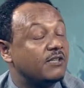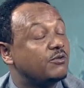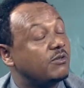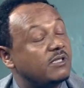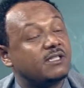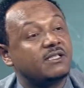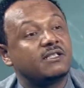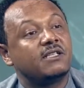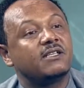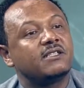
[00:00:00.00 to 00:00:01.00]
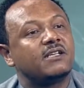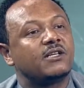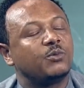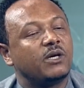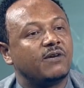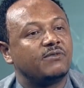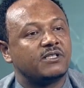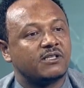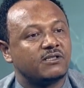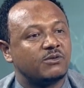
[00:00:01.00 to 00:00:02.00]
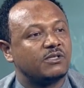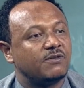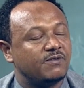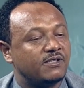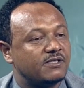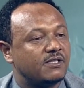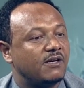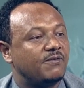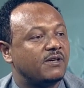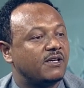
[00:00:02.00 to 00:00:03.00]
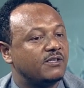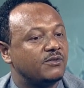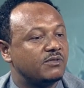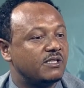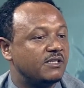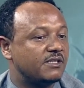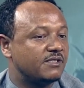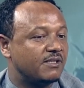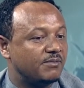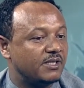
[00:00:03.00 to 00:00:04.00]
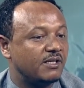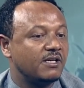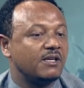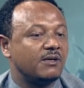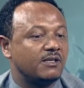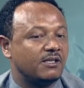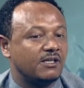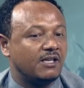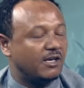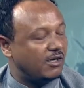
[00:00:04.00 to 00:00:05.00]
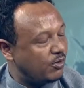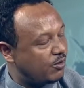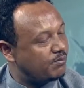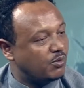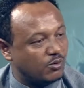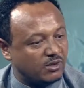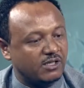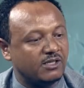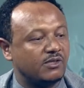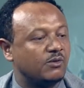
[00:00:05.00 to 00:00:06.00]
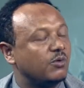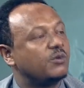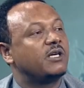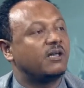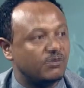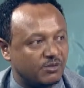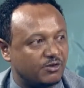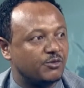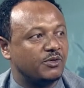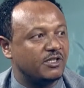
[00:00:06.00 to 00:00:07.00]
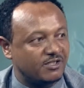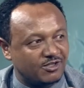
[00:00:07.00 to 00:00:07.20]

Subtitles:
And those are the things that we have discussed on the first African Youth Leaders Summit. I hope we'll go down through it